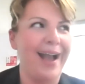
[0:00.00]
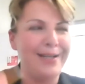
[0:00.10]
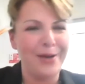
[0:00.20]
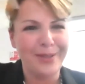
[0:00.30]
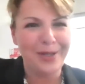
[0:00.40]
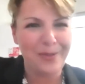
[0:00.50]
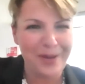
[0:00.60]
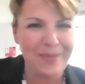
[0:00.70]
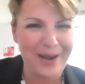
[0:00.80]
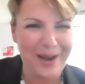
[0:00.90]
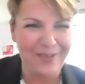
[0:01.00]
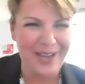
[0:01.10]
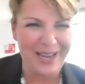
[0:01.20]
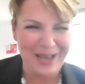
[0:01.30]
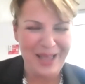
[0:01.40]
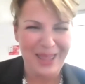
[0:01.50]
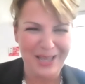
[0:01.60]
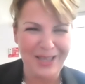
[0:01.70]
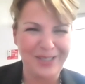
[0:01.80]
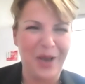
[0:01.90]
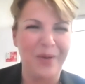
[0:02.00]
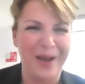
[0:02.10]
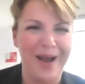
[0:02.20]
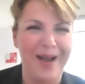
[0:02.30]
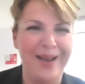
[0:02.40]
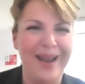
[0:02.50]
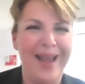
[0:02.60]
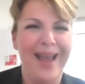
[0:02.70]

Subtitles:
I know a little bit about everything that's going on.